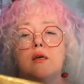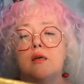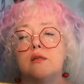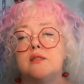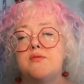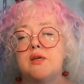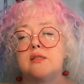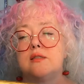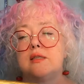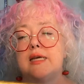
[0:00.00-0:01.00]
Let's see if I can
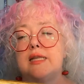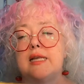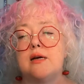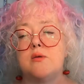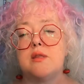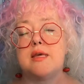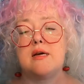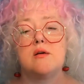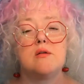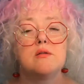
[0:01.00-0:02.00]
slide that out
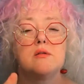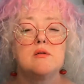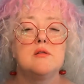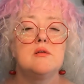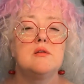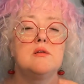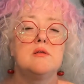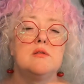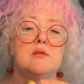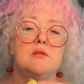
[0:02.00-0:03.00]
without.
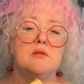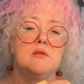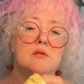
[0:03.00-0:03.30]
Uh,